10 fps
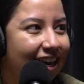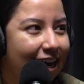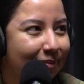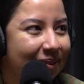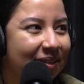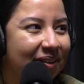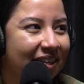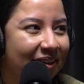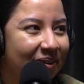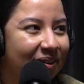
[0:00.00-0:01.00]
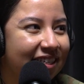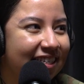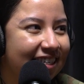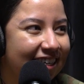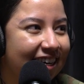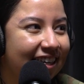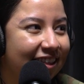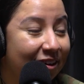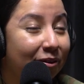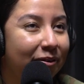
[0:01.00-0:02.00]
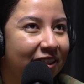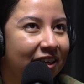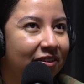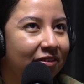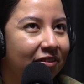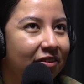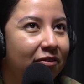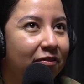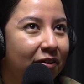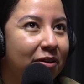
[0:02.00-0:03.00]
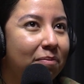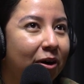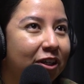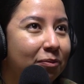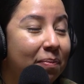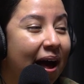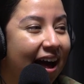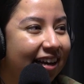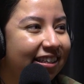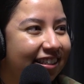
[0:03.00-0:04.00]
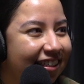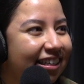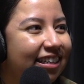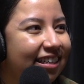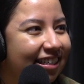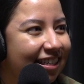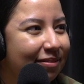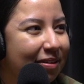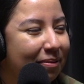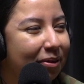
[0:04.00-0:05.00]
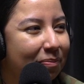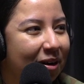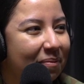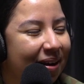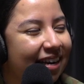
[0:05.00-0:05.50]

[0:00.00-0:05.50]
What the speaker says: Absolutely. The goal is to get the Norwegian Foot March badge to be able to put on my